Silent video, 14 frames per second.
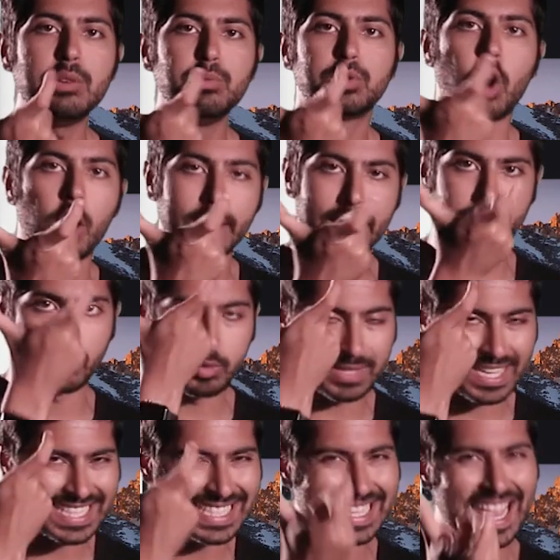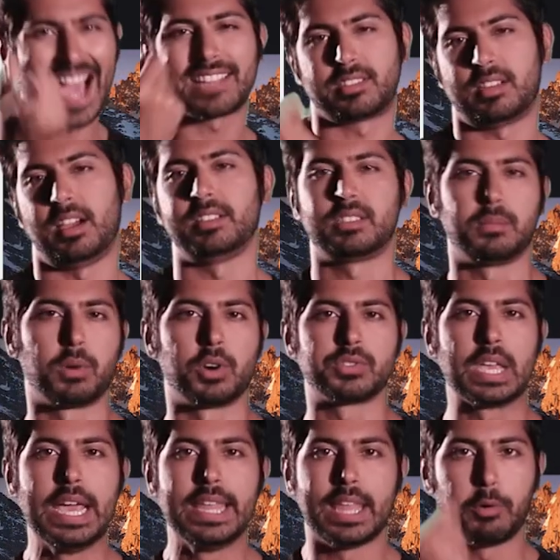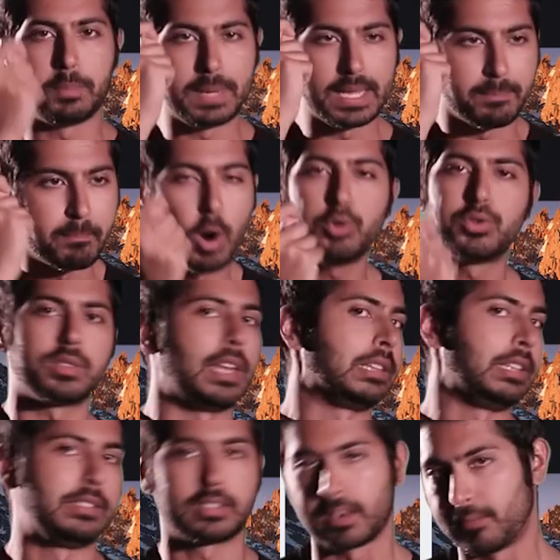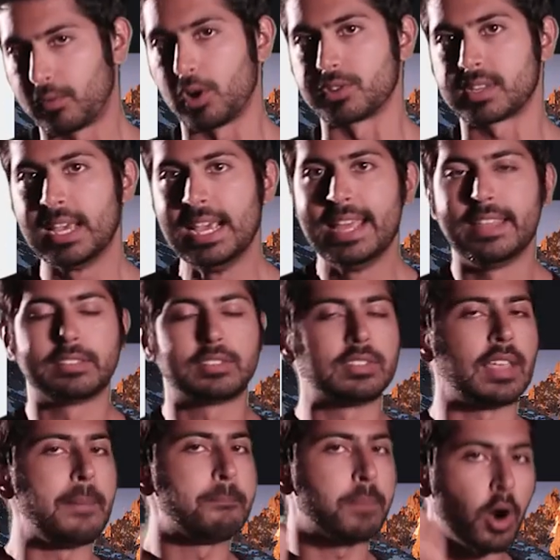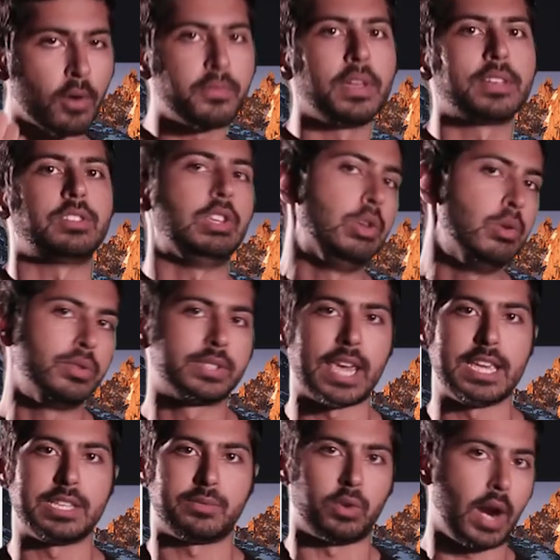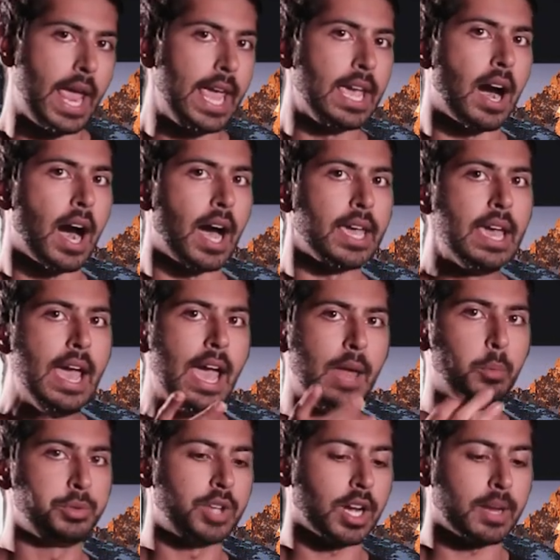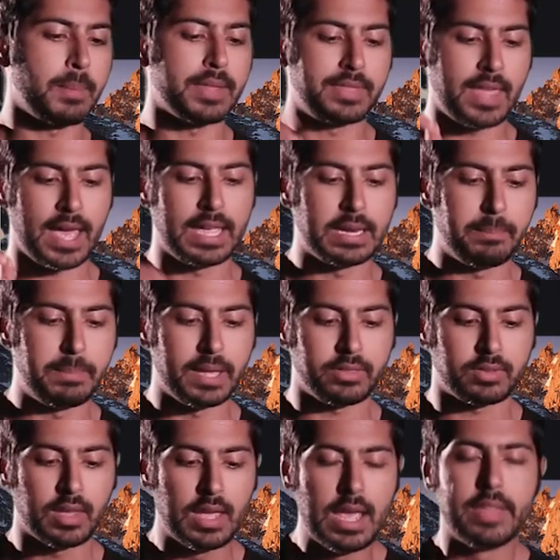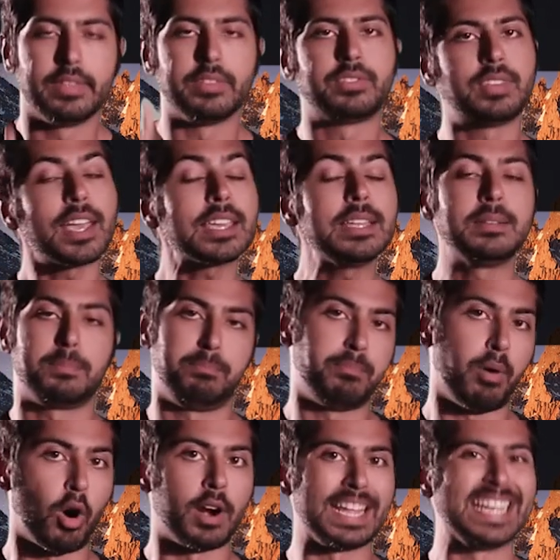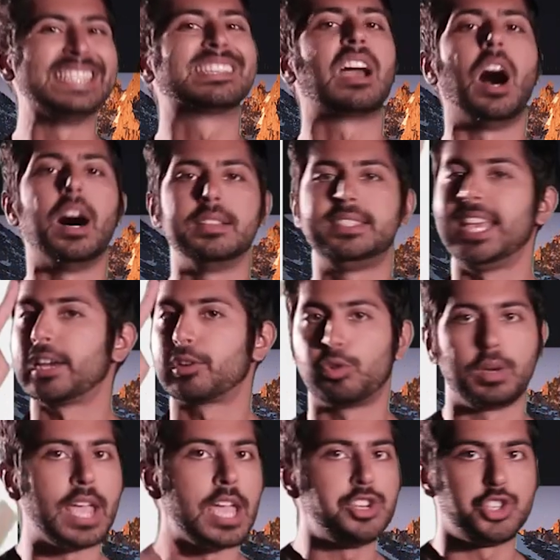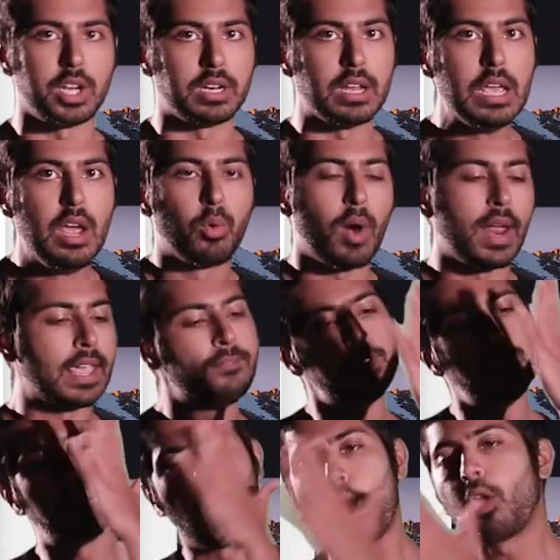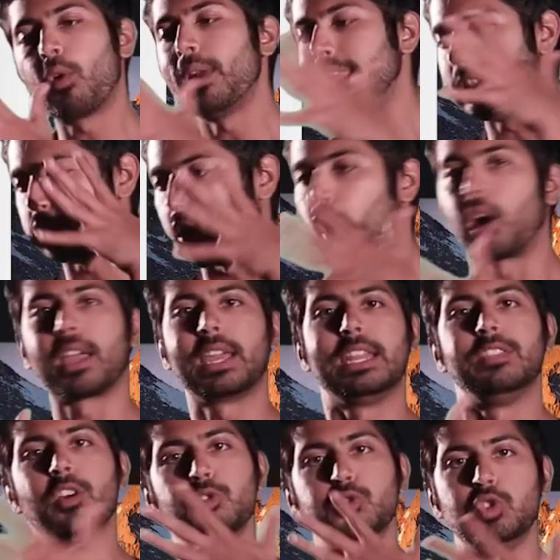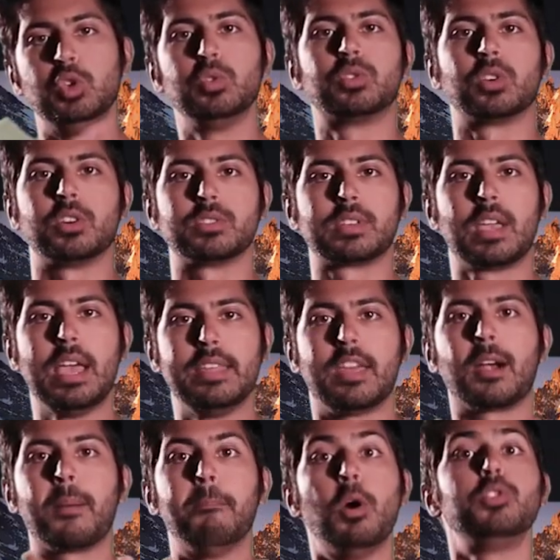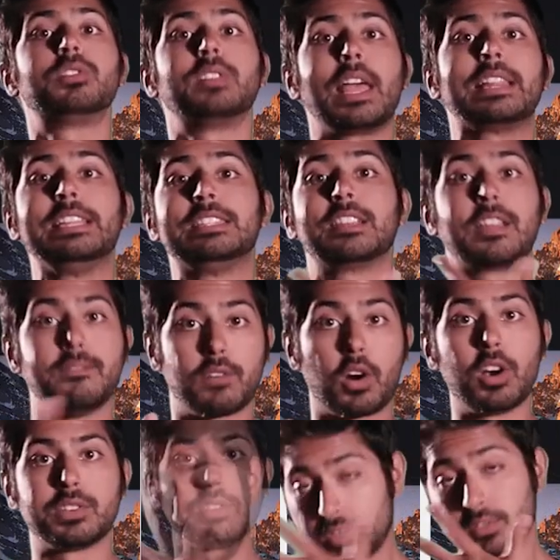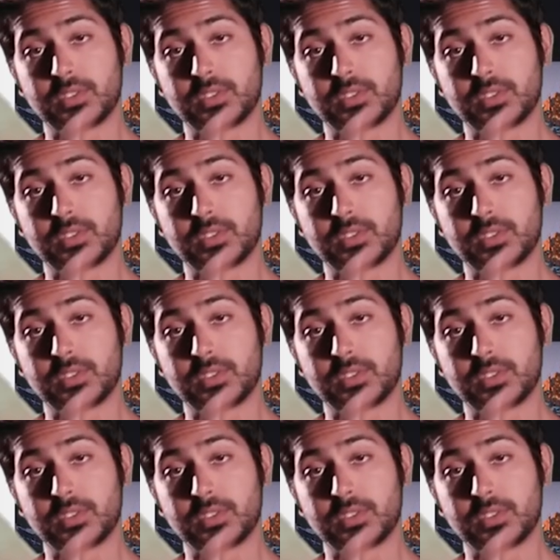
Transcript: you target those exact customers that would be most likely to convert? This is a perfect use case for AI, and we'll talk about that in a bit. The second part is content creation, right? If you've already targeted those users that are most likely to convert to